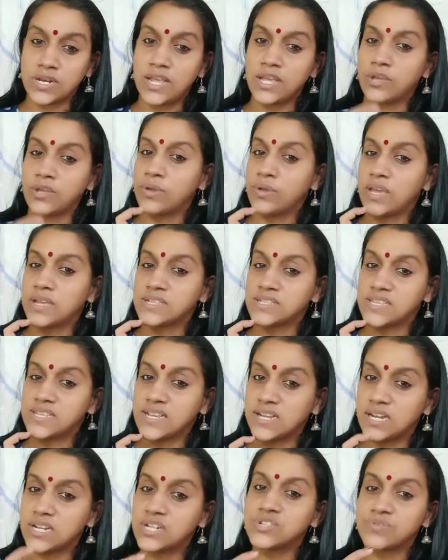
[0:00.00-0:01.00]
Like you can say
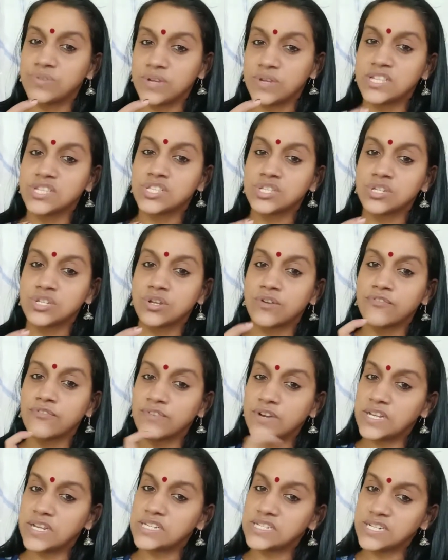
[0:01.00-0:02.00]
country, instead of
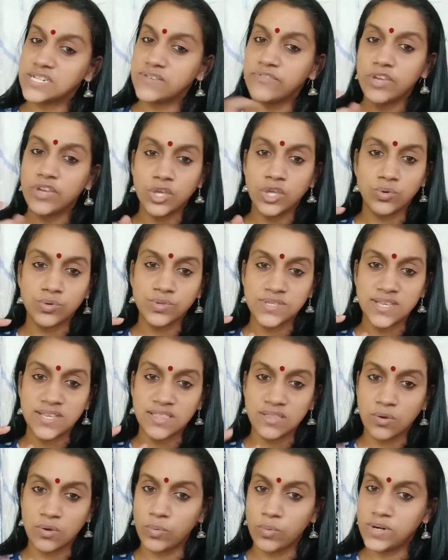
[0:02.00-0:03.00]
country we are using
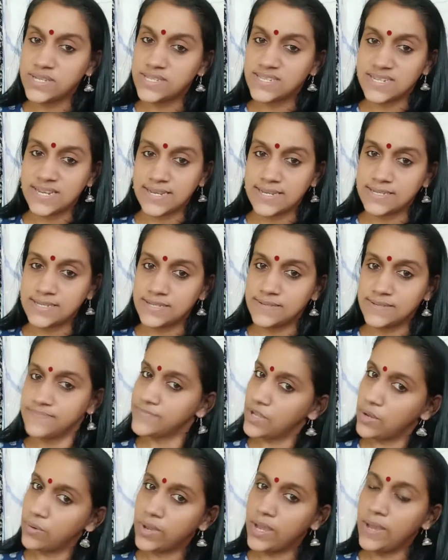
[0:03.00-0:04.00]
the word state.
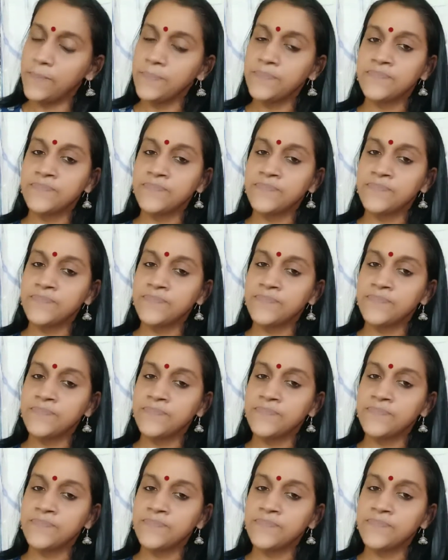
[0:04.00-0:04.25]
Okay.